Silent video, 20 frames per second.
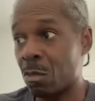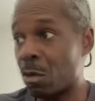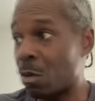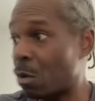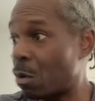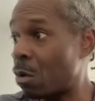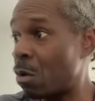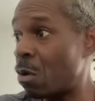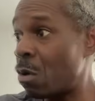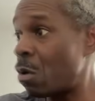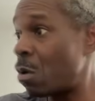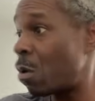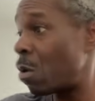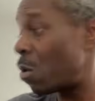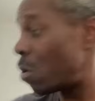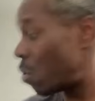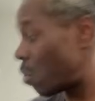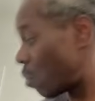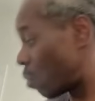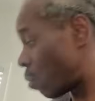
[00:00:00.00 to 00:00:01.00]

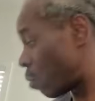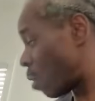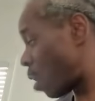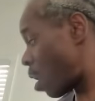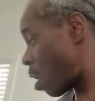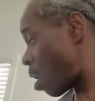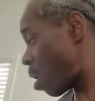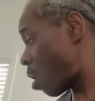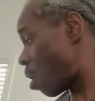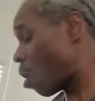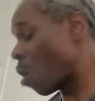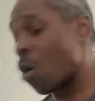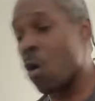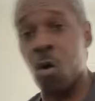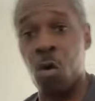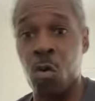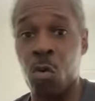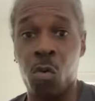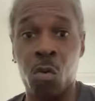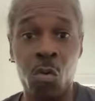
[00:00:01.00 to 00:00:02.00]
Oh,
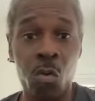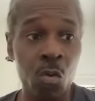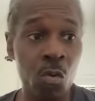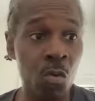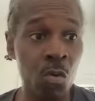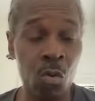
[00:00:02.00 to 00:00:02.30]
whoa.